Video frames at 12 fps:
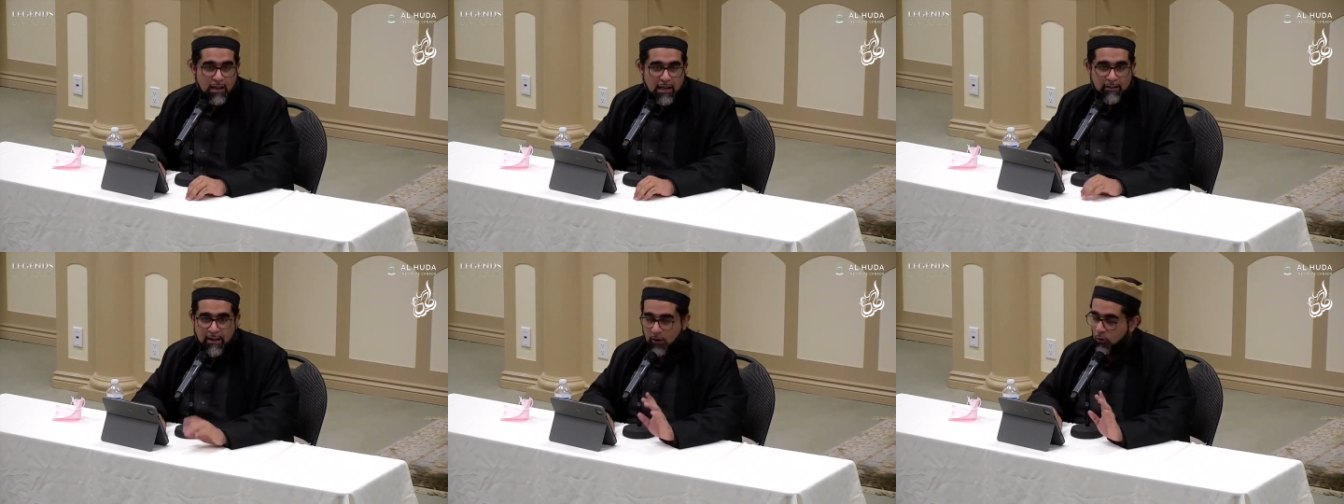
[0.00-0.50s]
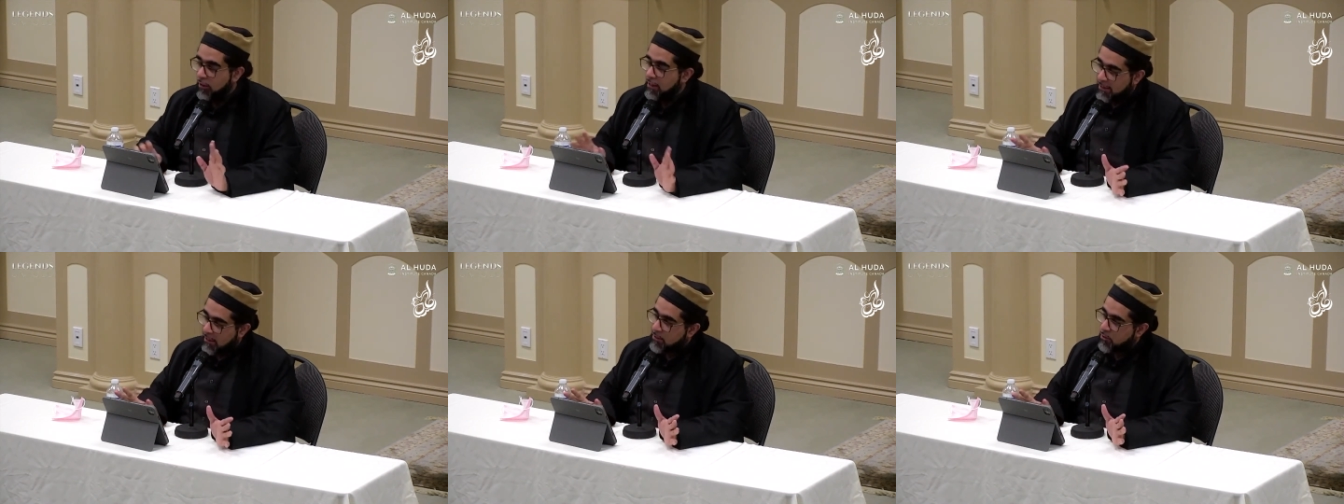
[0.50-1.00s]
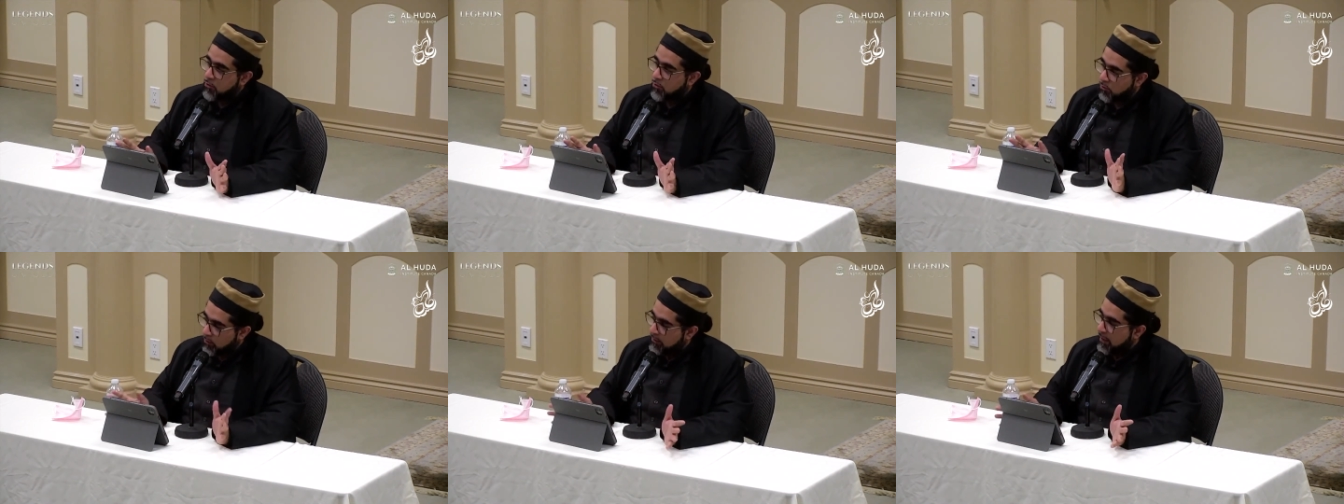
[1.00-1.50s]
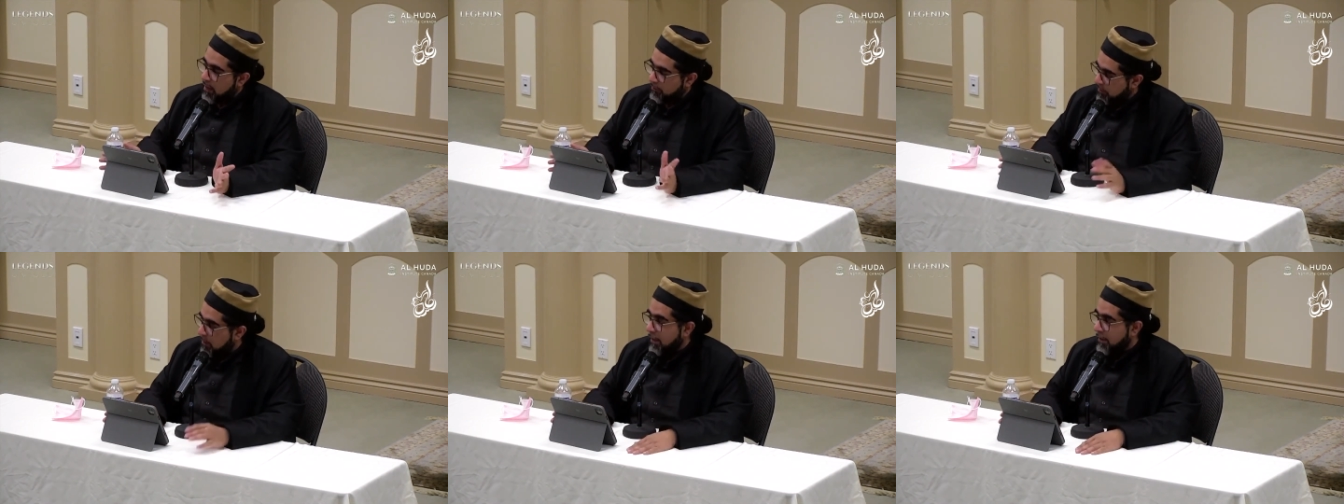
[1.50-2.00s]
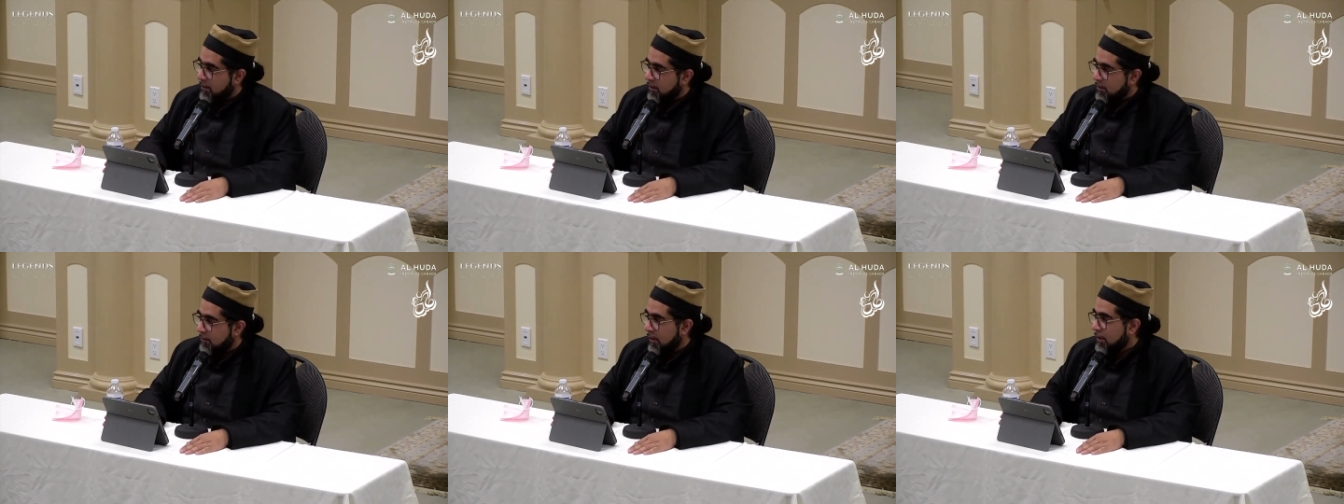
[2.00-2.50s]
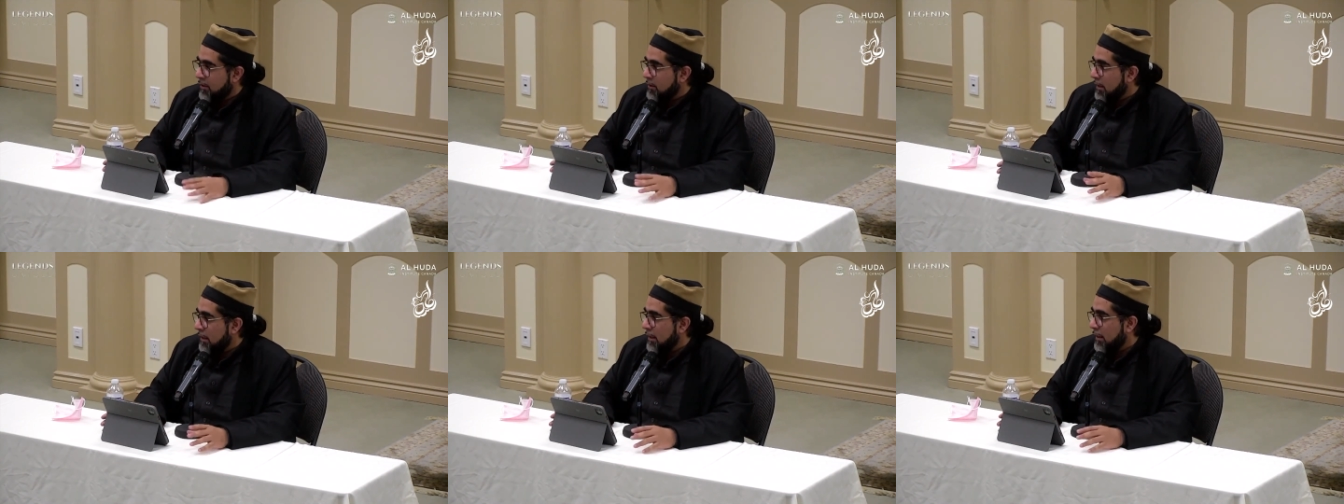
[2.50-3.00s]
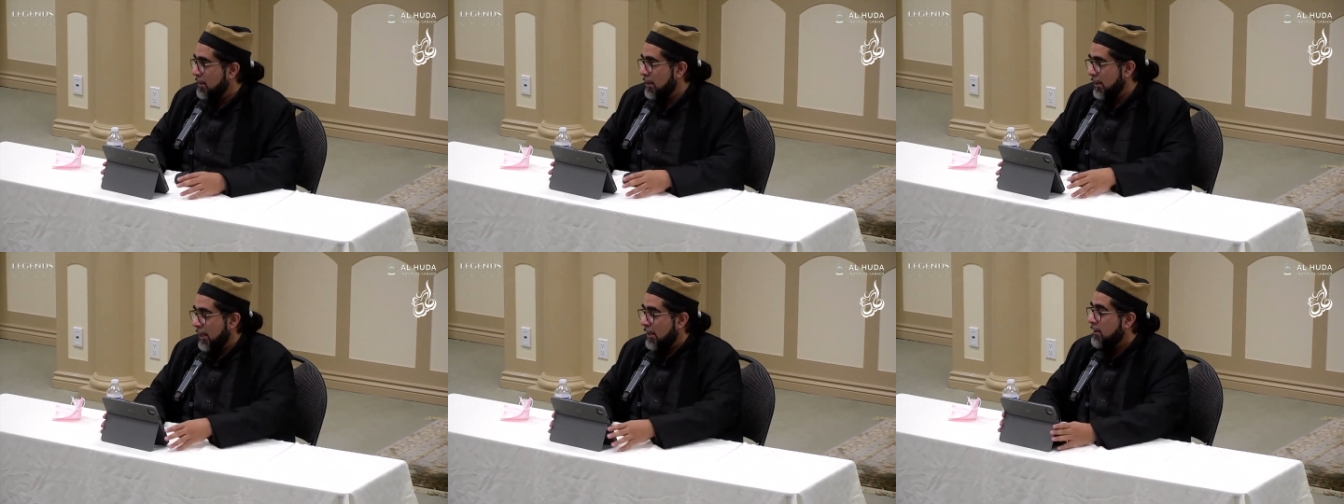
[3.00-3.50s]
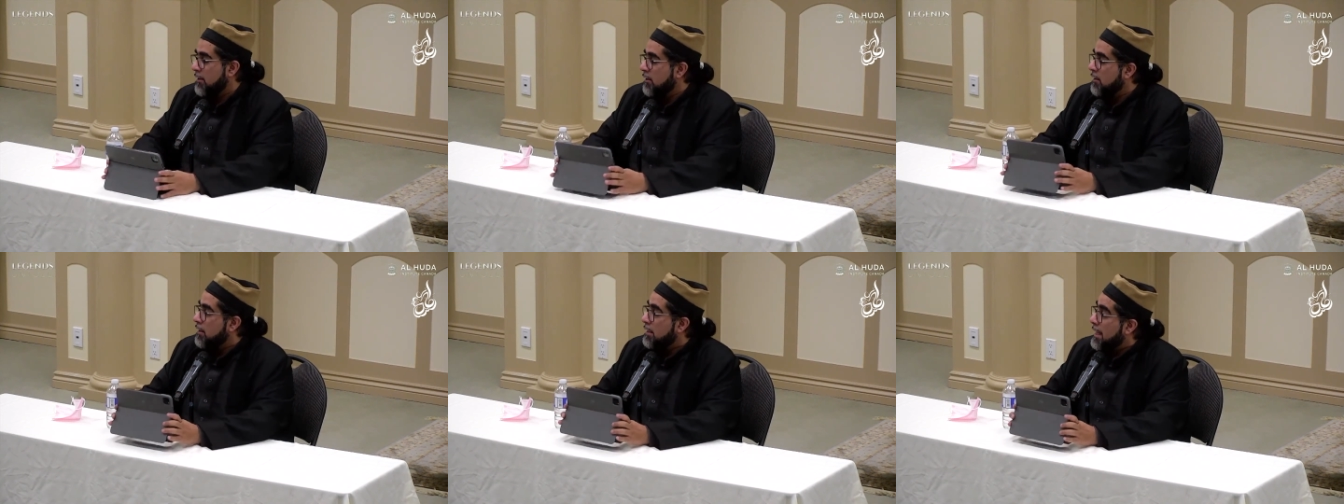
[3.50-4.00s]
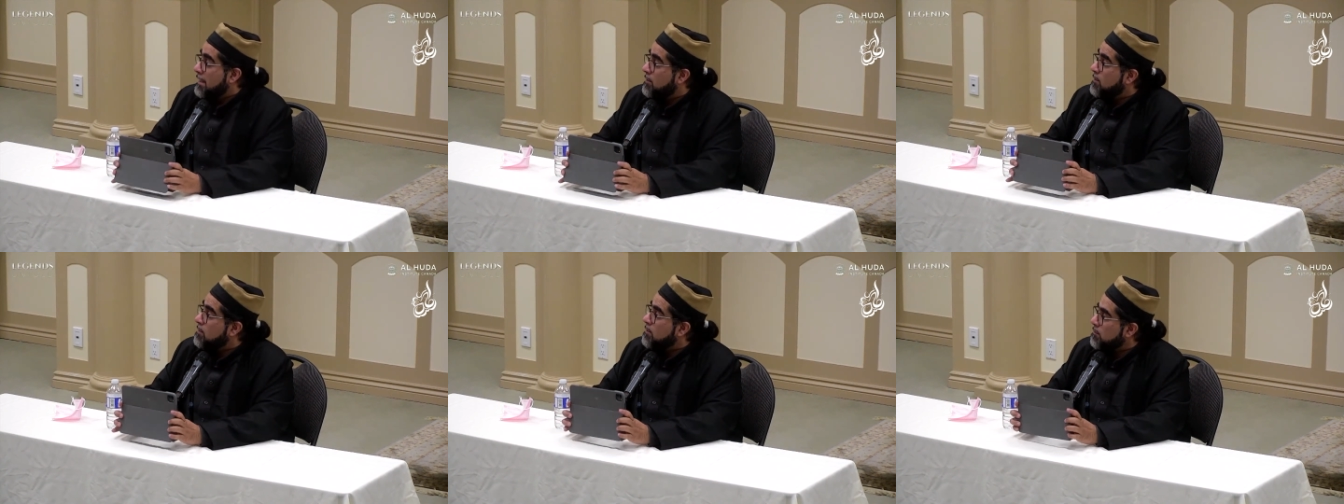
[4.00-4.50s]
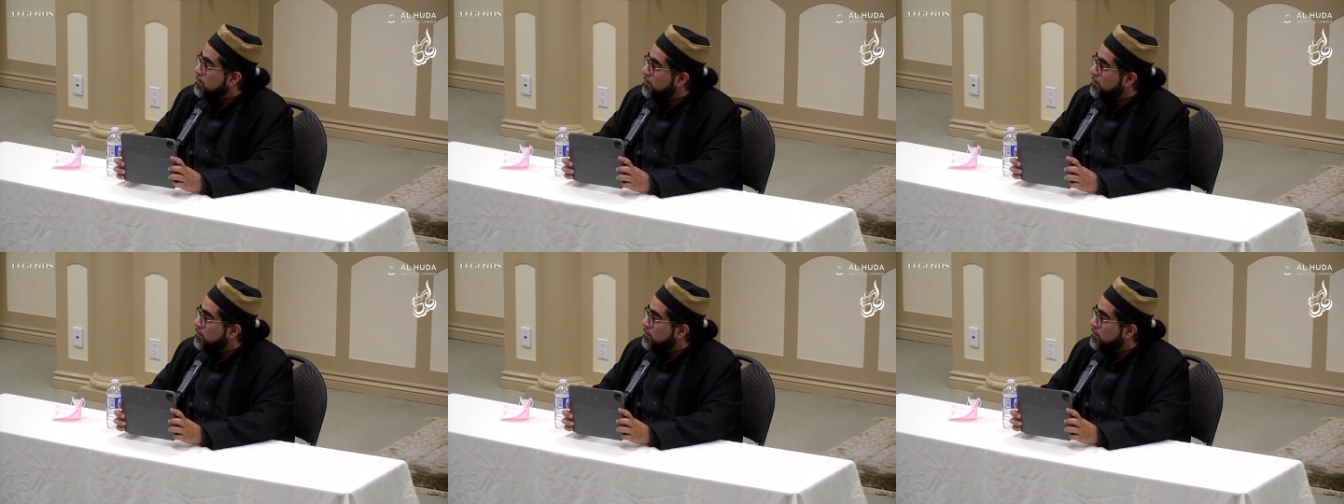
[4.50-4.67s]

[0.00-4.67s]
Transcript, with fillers: And that only tells you what they have to hide, right? And, and, and again, yes.